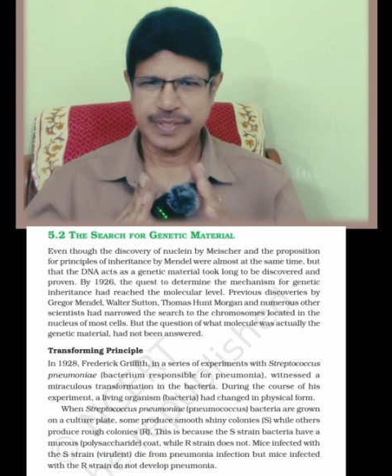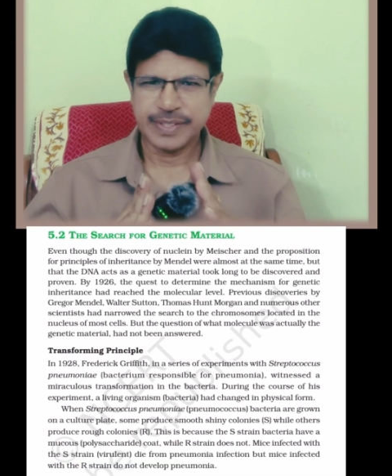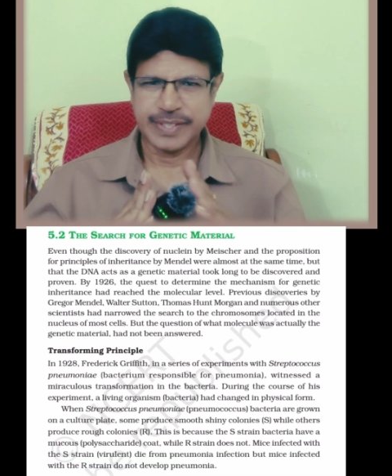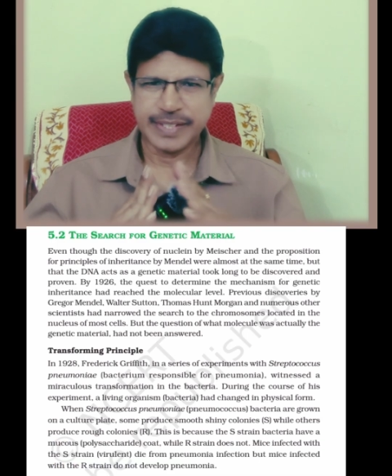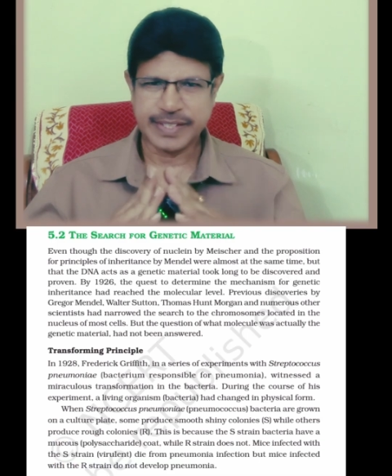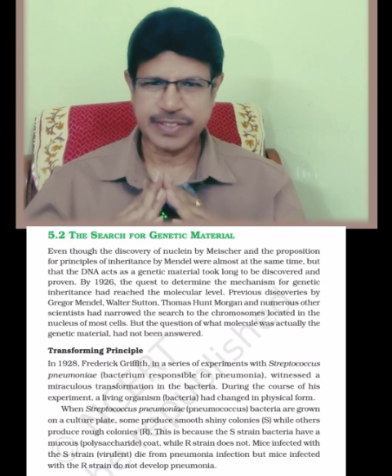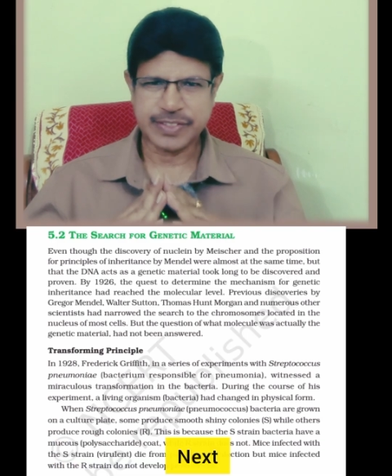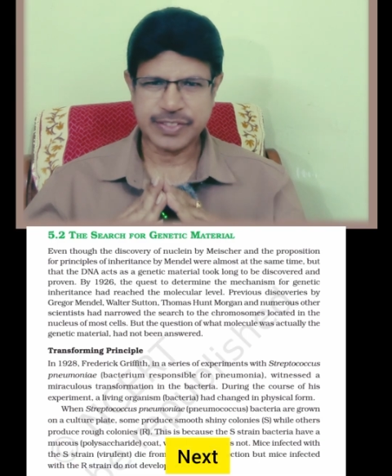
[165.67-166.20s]

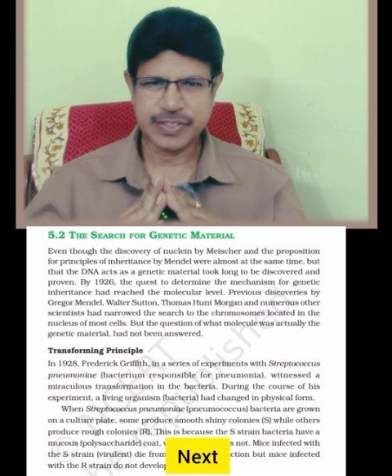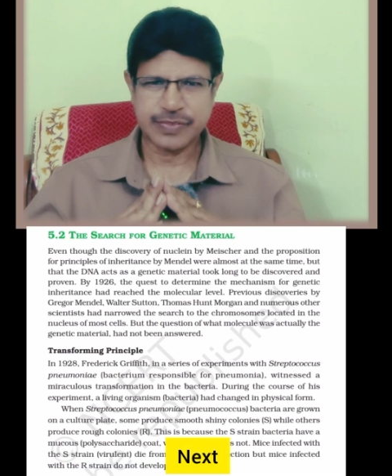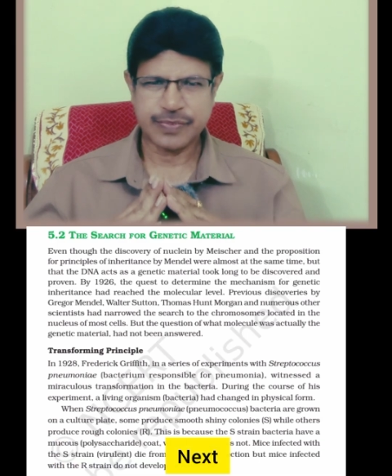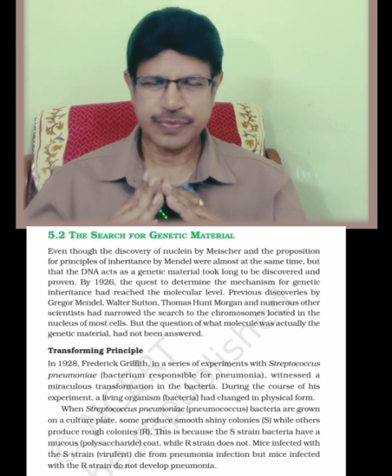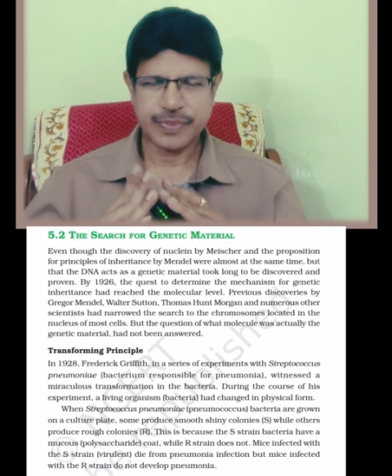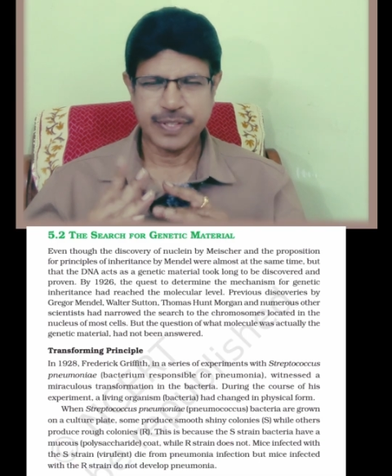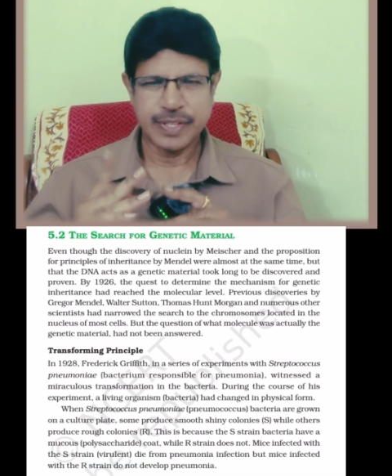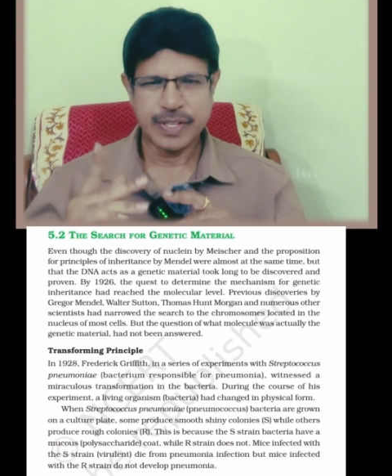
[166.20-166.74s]
Next,
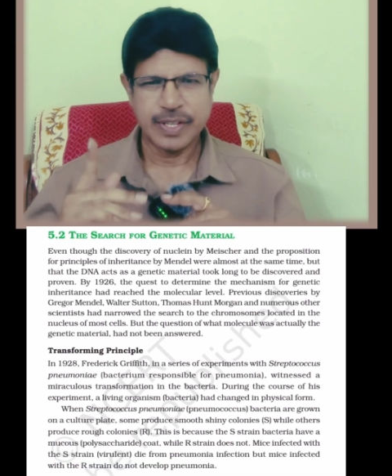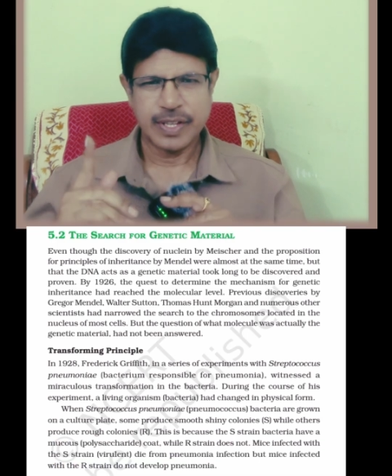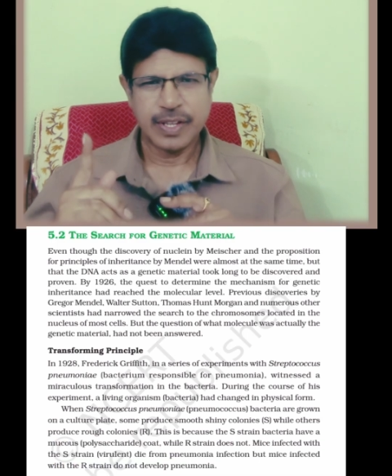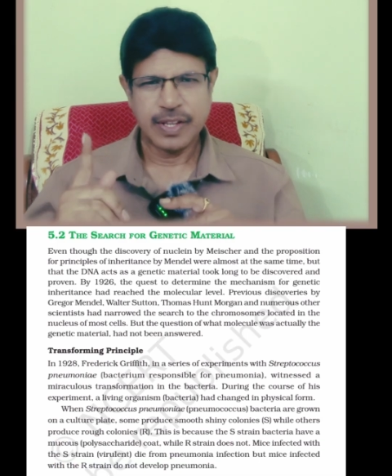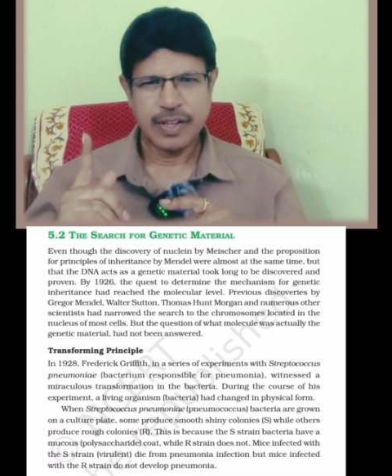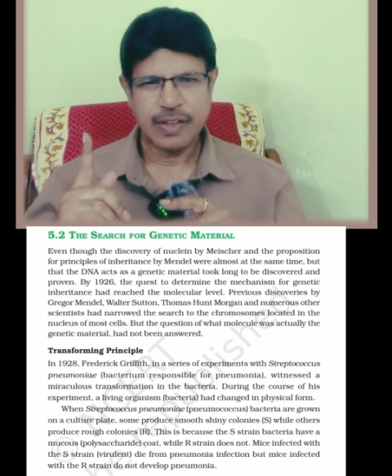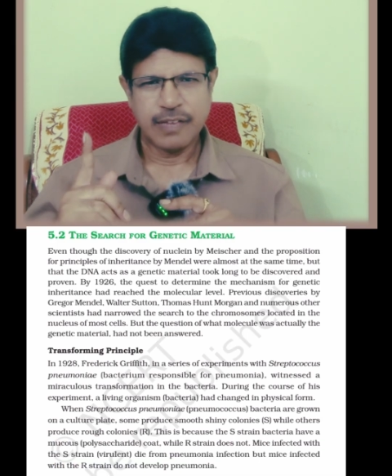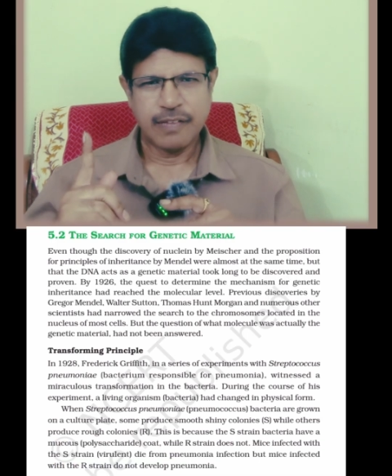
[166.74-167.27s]

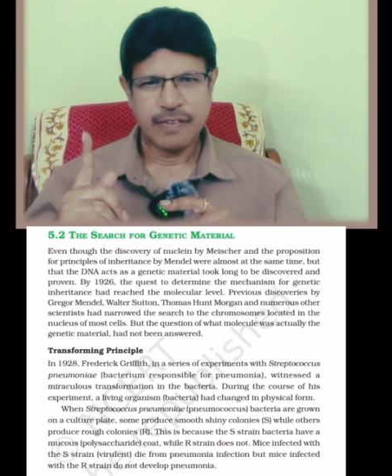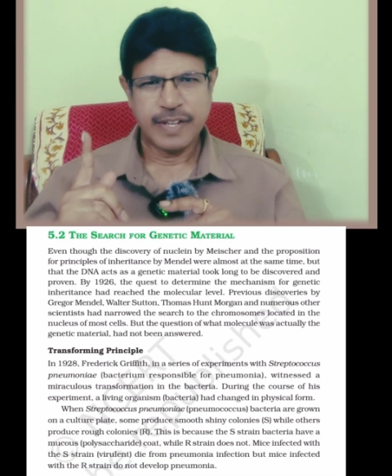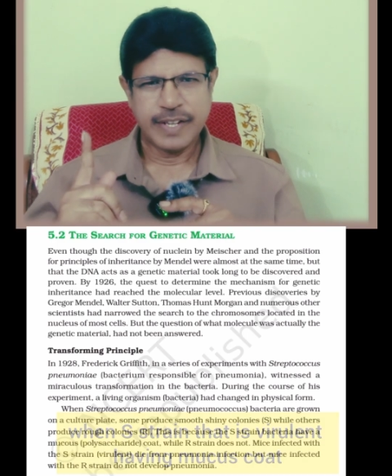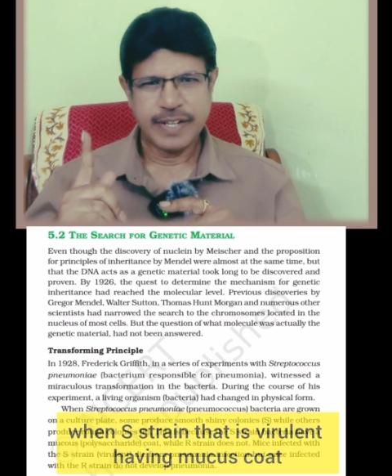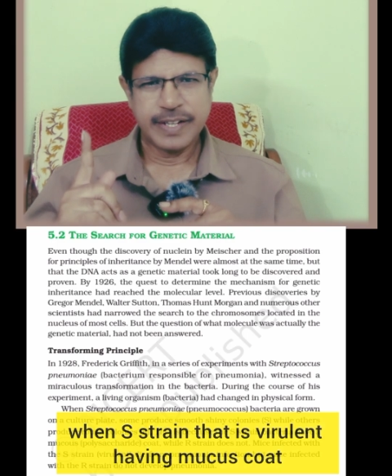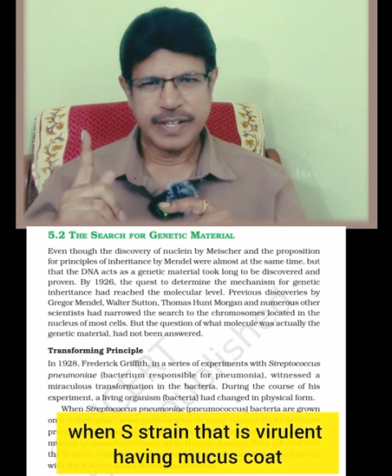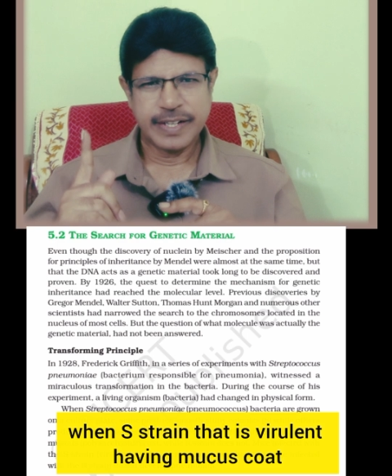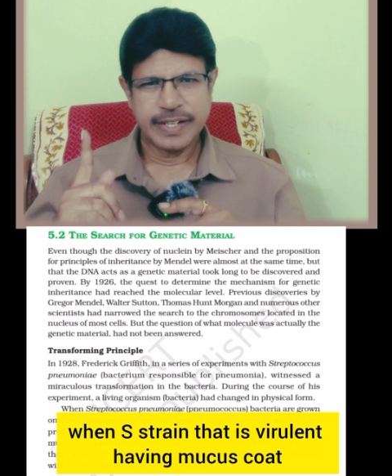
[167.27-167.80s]

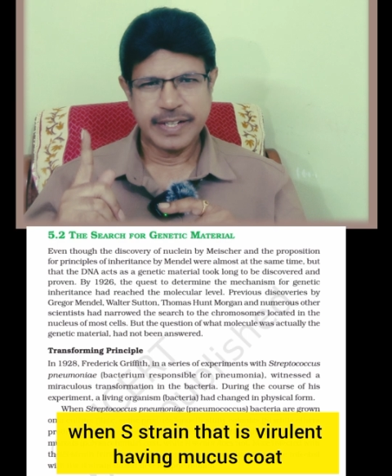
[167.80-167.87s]
when